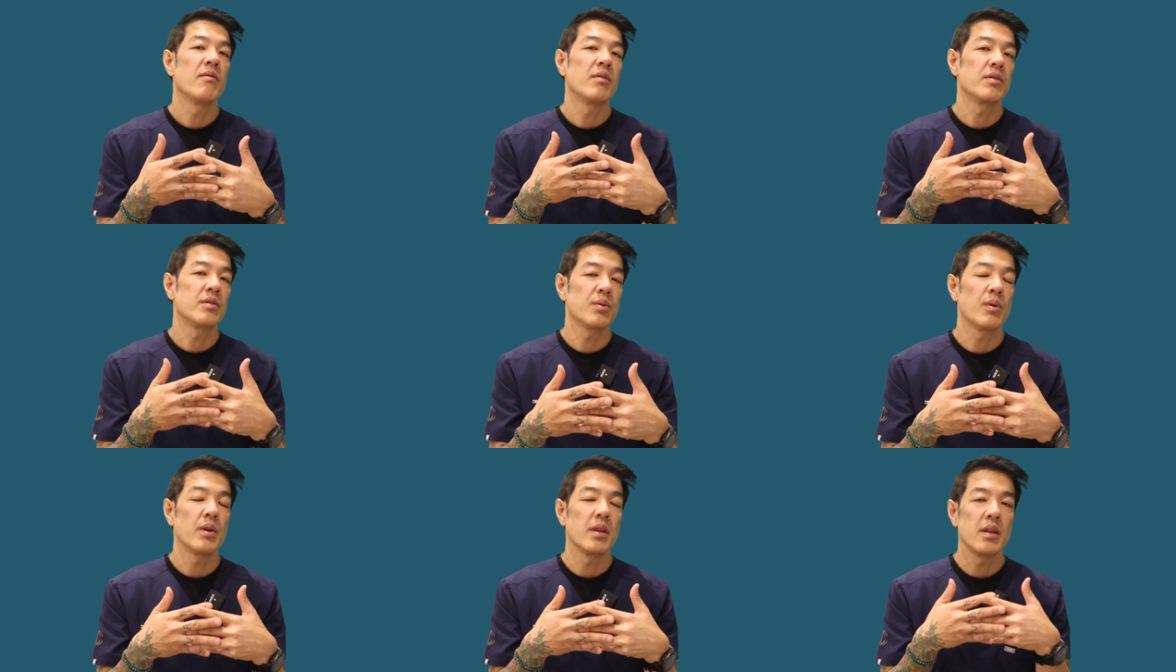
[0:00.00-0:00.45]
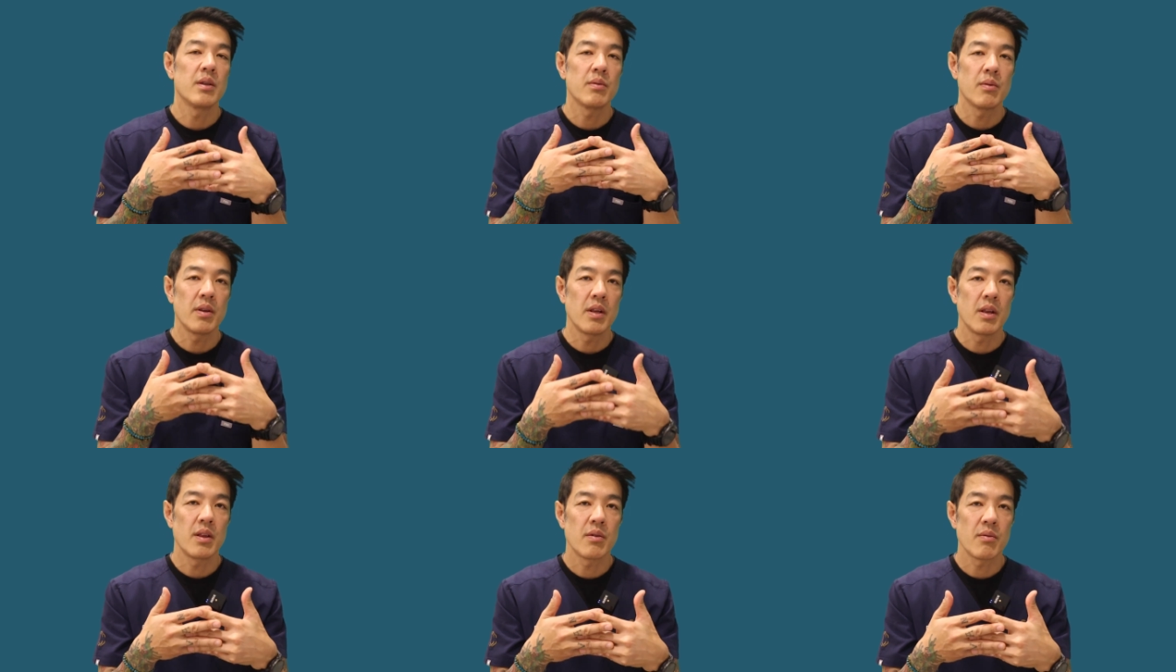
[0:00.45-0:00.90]
for
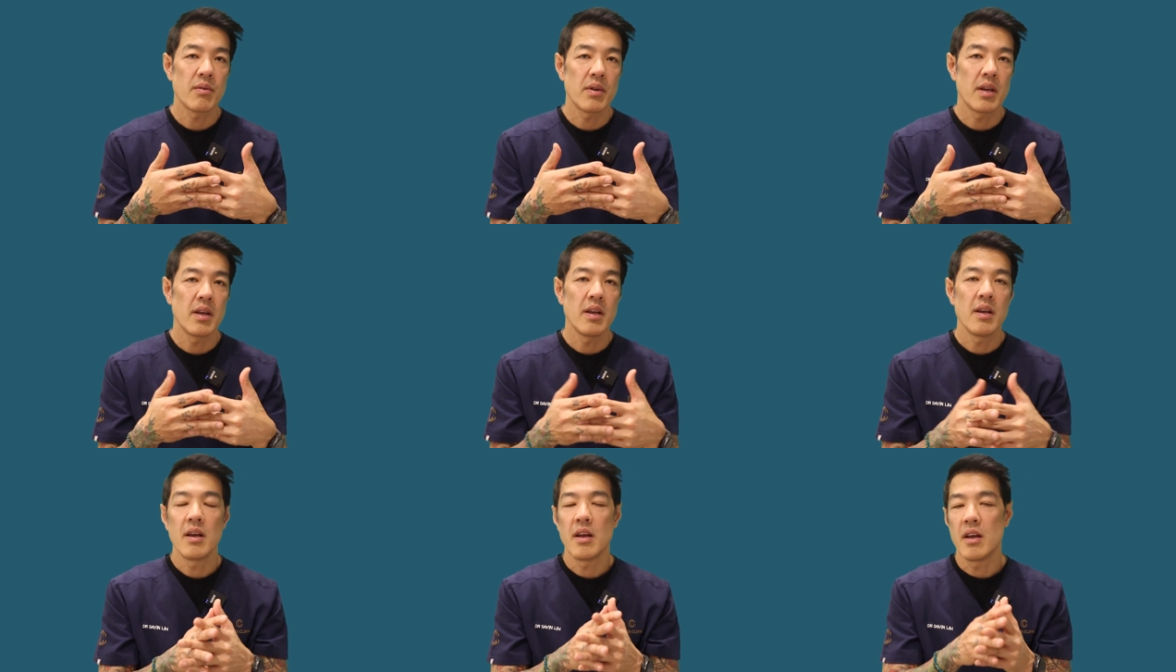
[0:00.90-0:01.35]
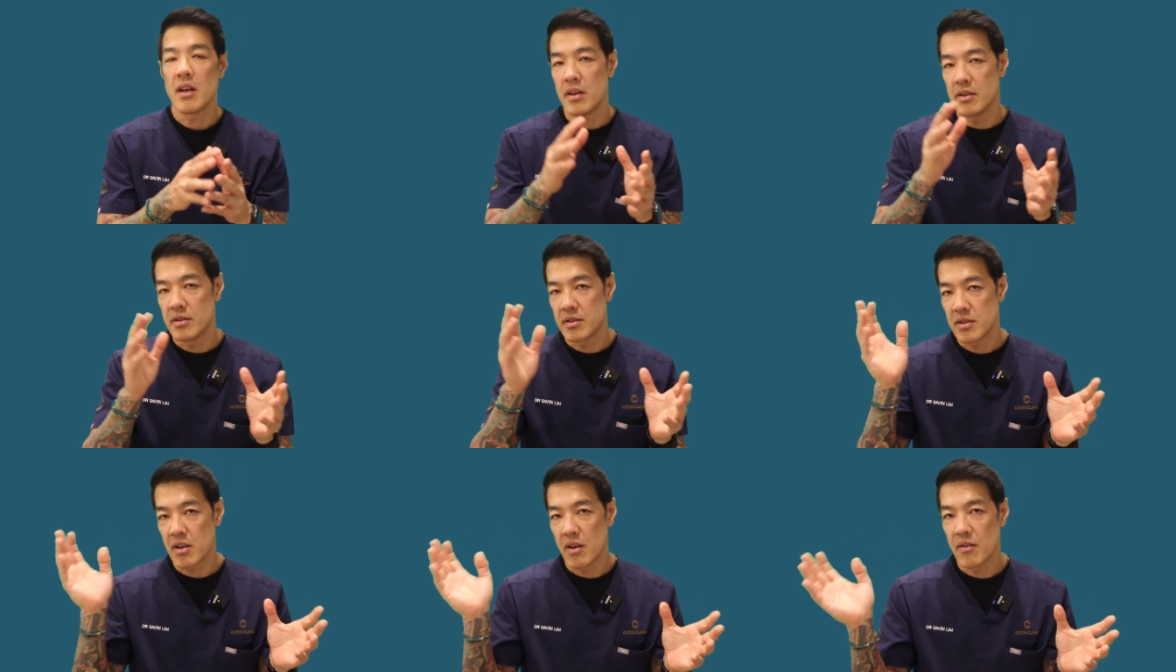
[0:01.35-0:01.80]
2023
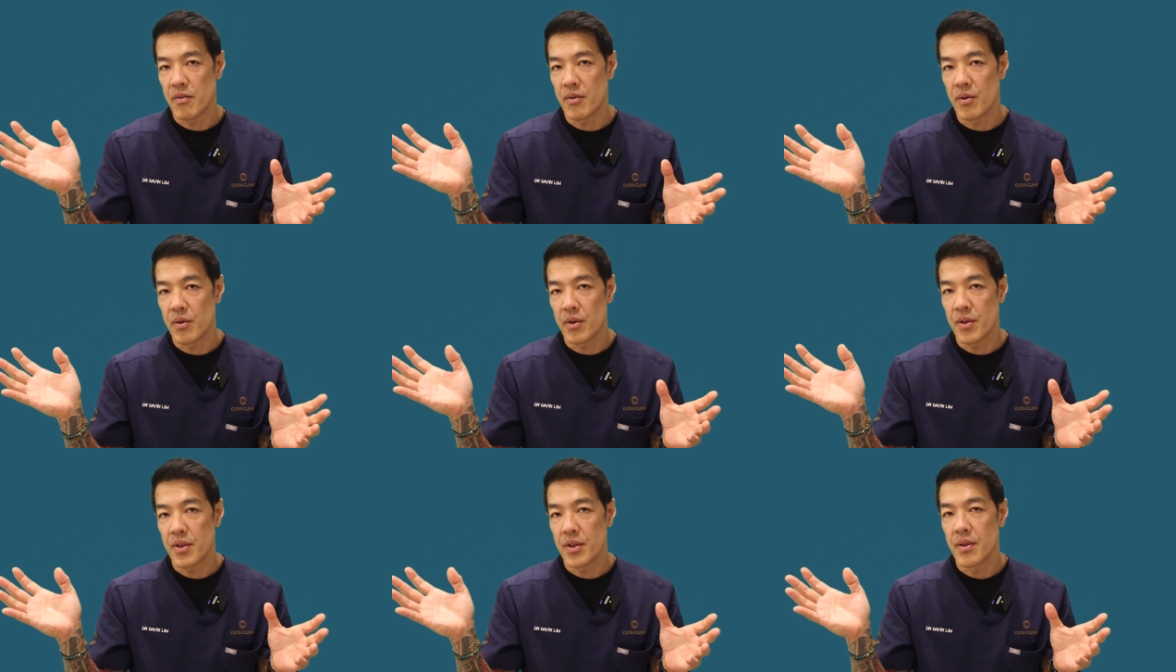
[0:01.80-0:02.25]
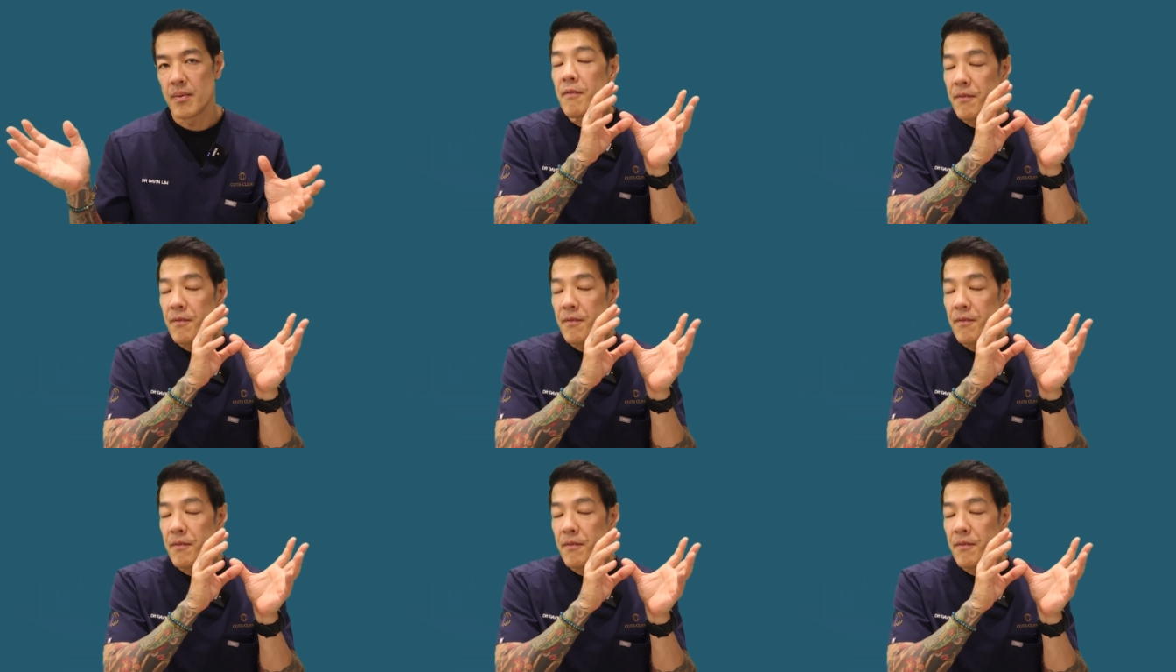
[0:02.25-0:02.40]
and so forth.